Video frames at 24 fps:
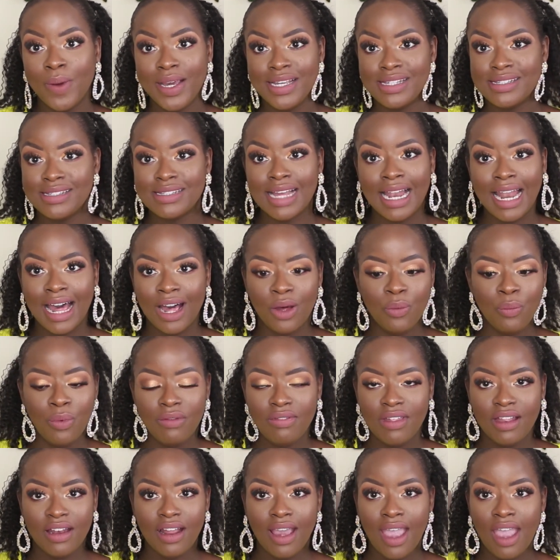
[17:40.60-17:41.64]
sell out
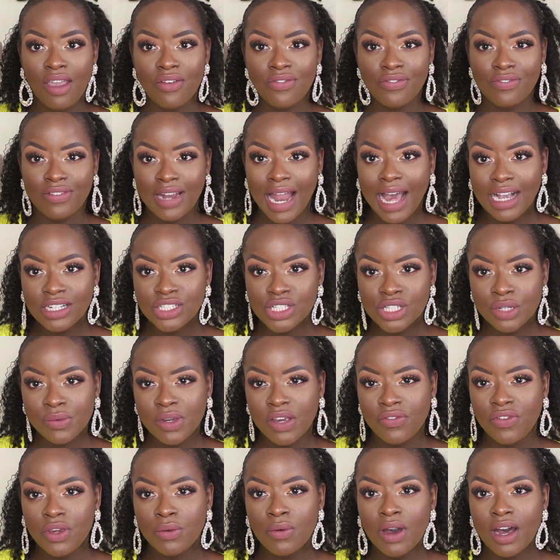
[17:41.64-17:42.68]
within a flash, so
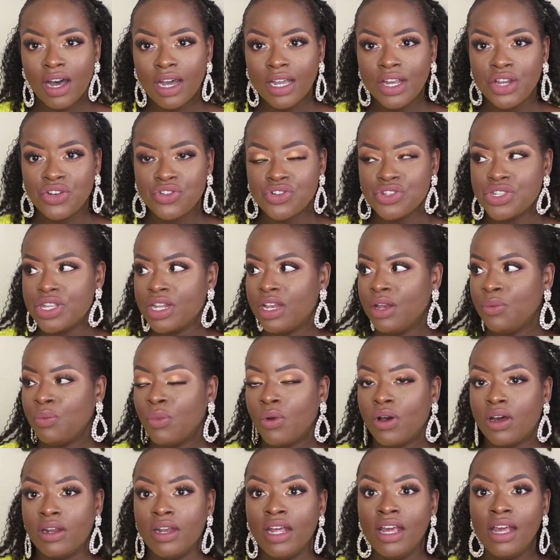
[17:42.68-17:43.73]
if you are interested in
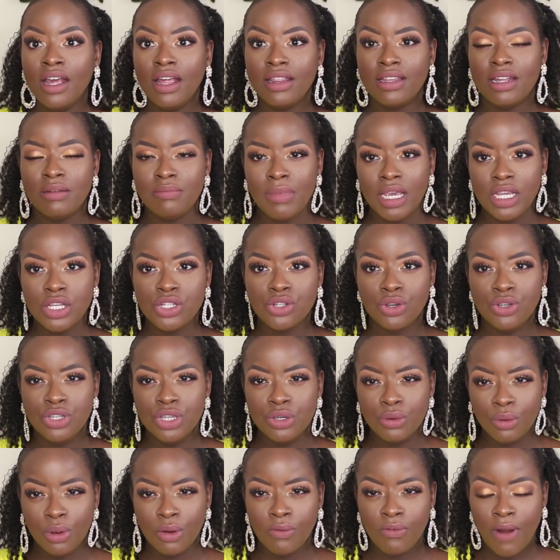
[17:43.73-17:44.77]
one, then make sure
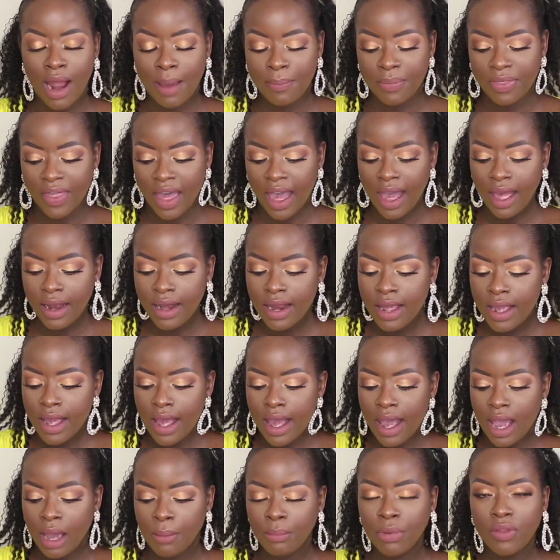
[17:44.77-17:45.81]
you grab that,
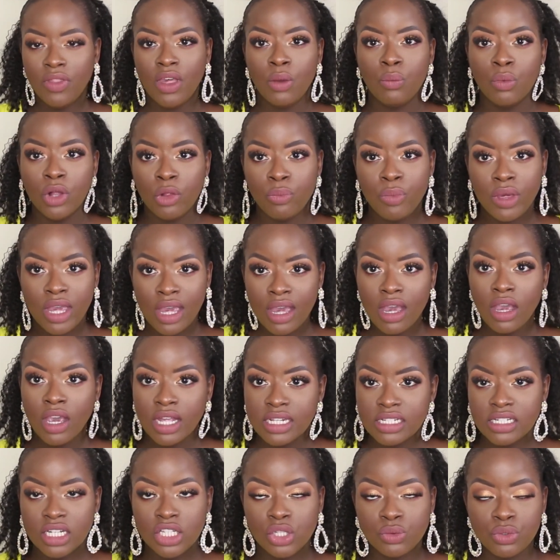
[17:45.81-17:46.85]
but they will be
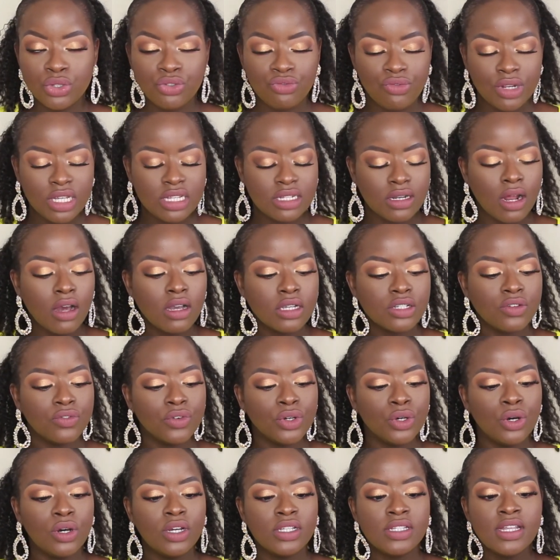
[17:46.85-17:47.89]
continuous restocks, of
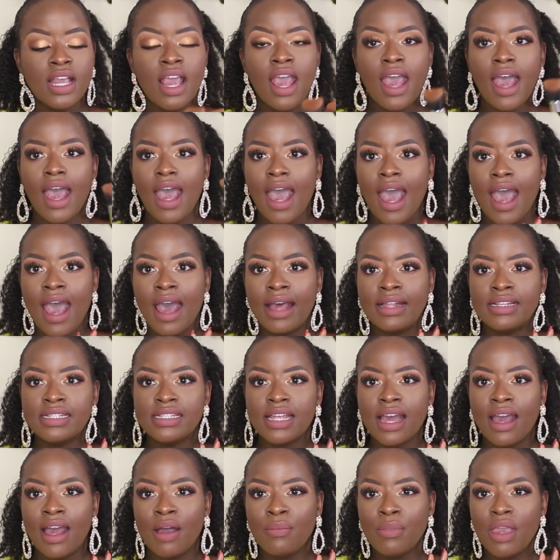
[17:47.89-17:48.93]
course.
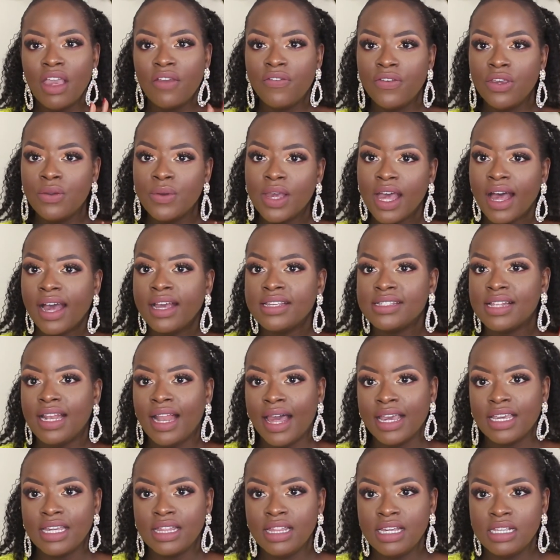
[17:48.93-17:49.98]
And if you guys
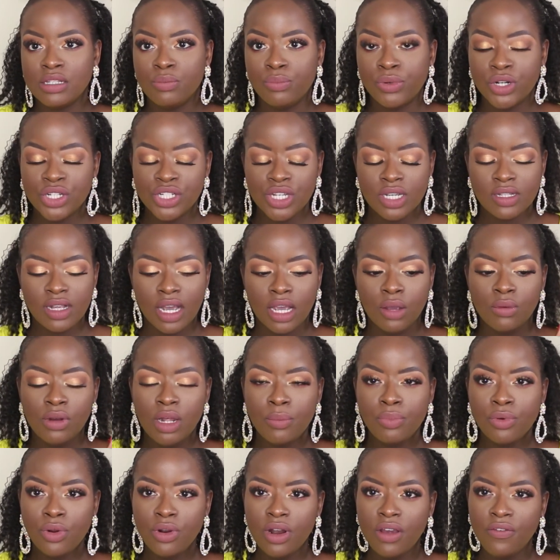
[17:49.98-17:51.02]
like these brushes, I only
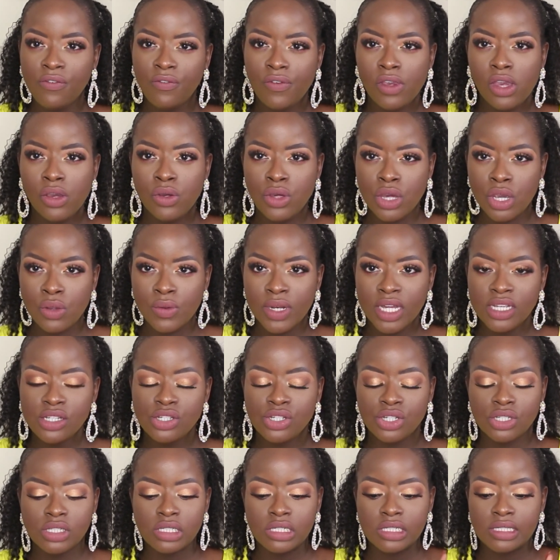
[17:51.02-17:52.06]
brought a few units
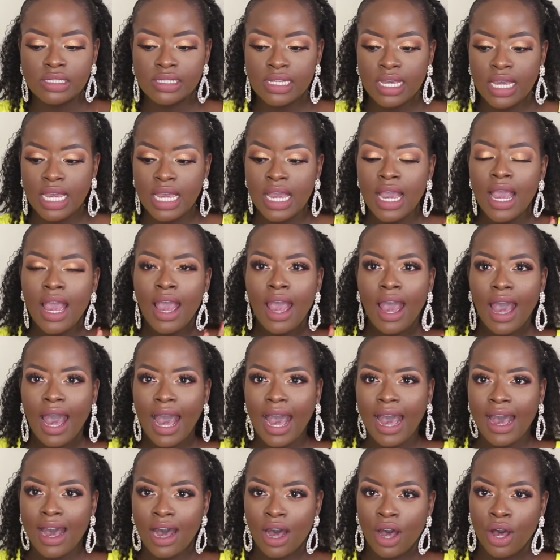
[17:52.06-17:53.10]
just to see
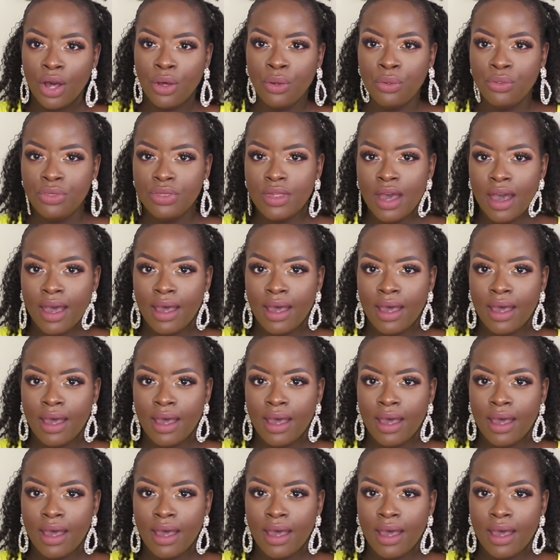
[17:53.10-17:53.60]
how